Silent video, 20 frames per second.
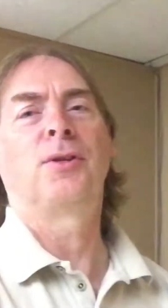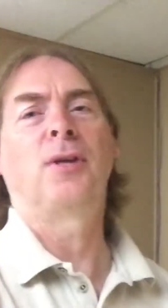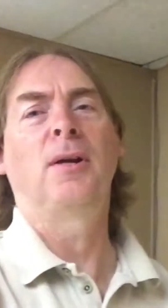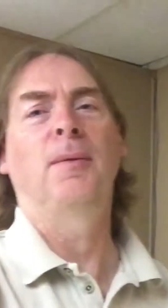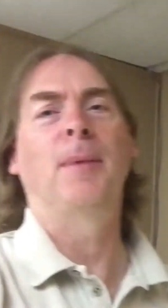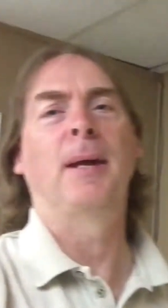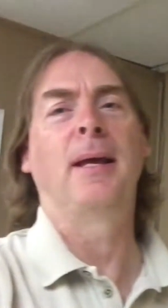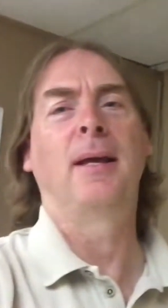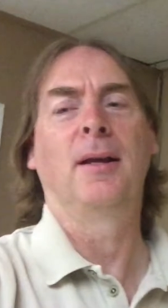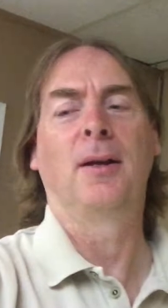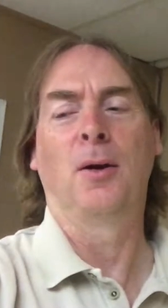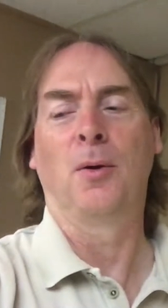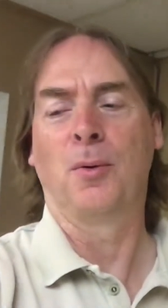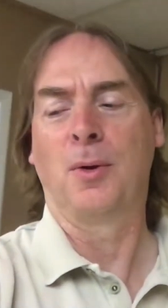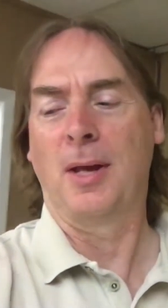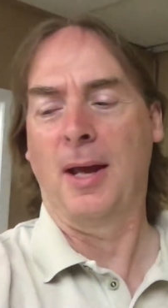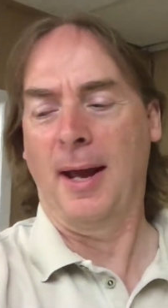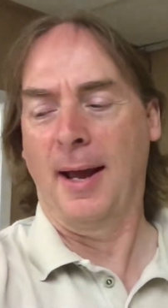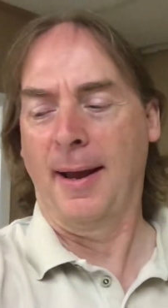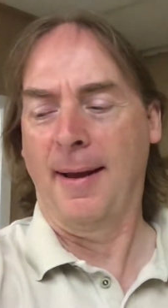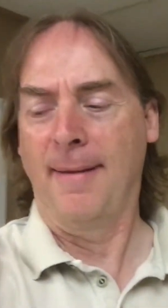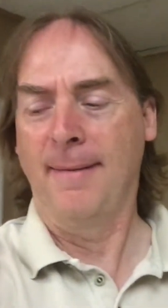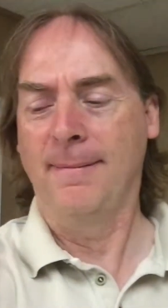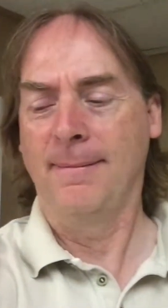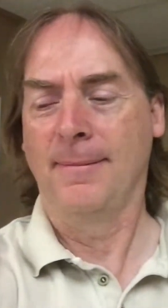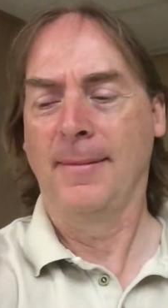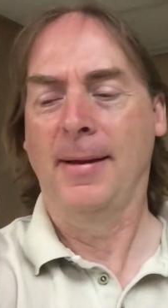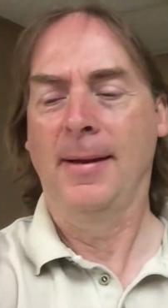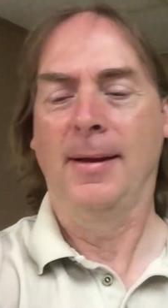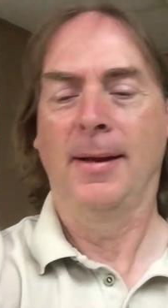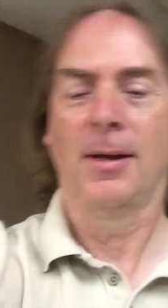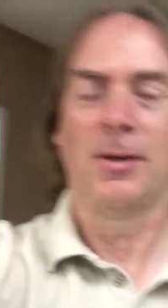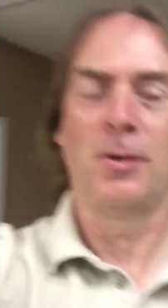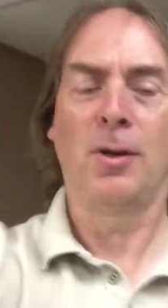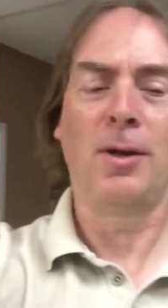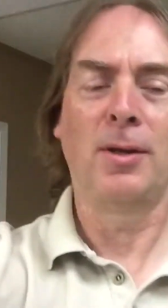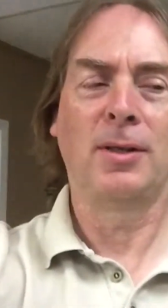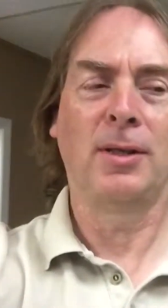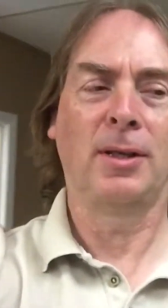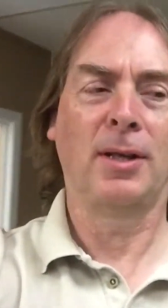is going to make it okay,
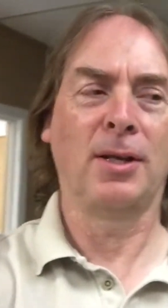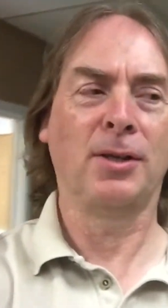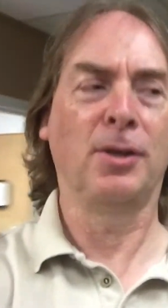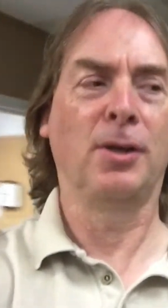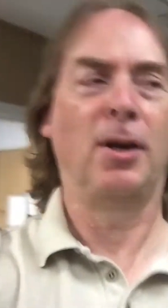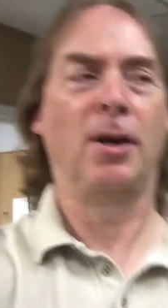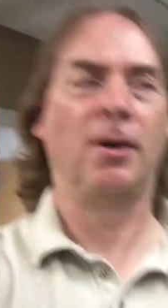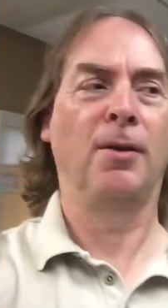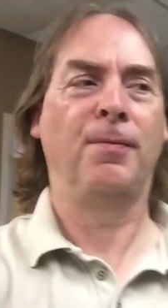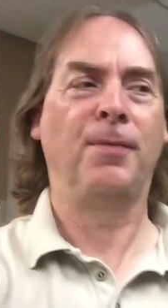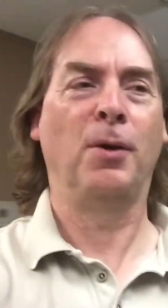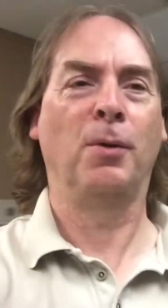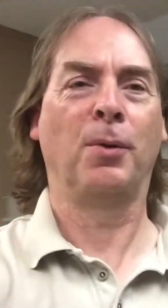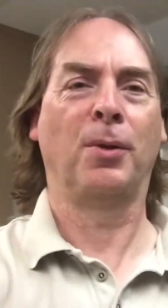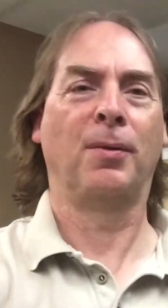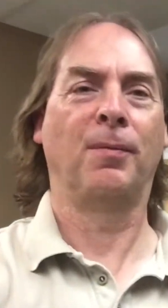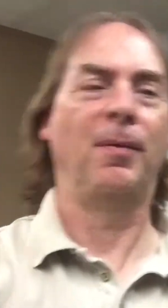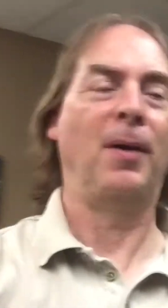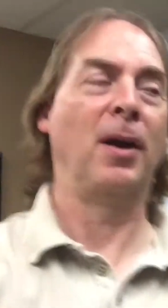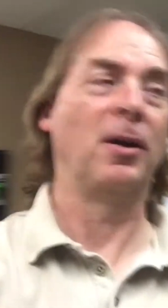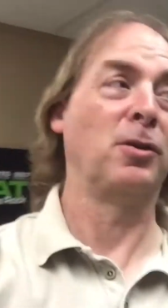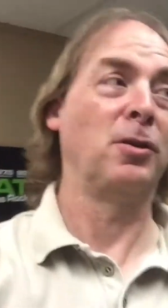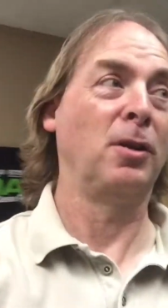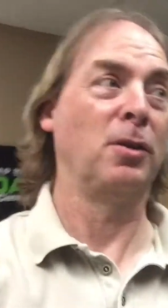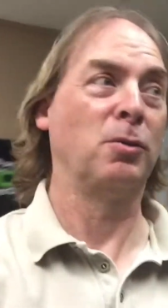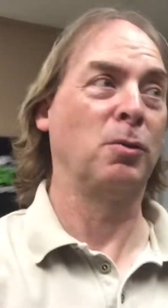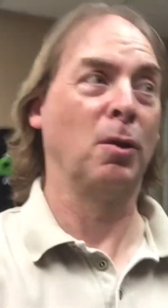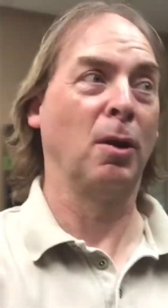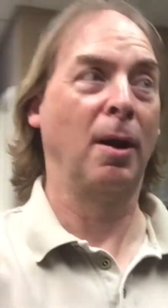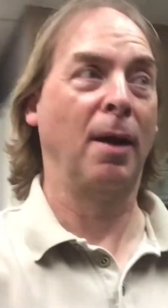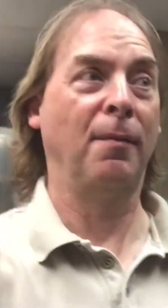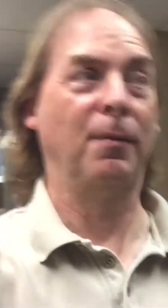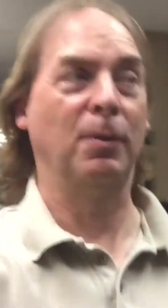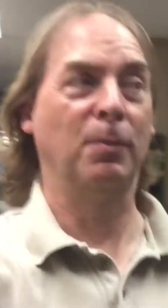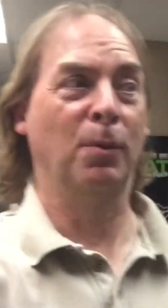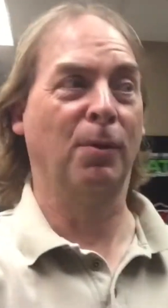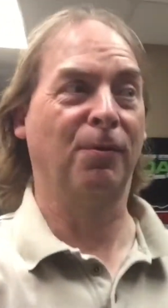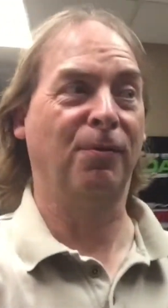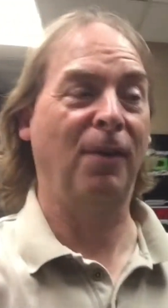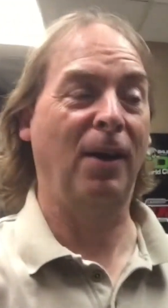as long as it doesn't interfere with the fires, as long as we don't have
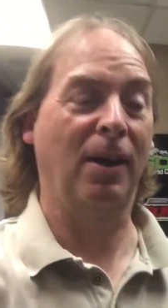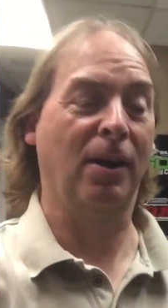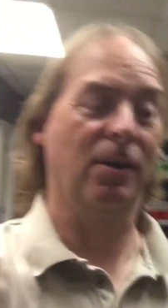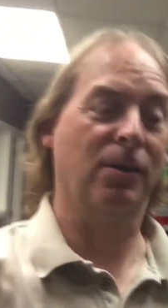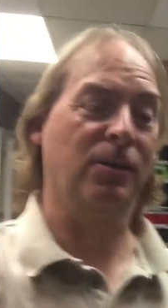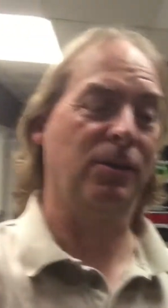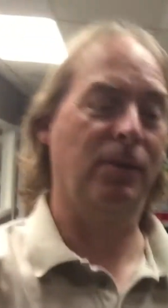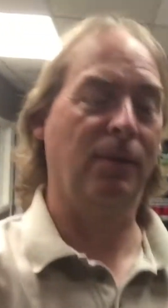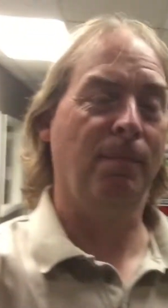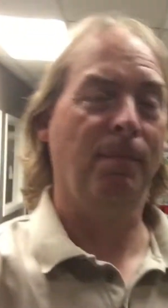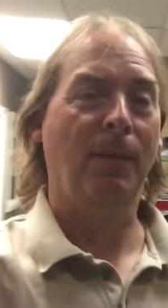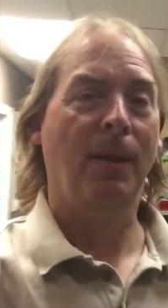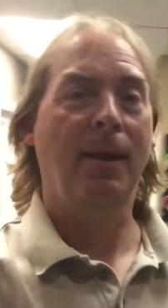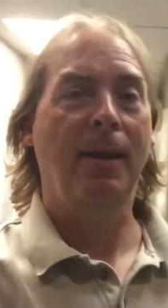any more fires.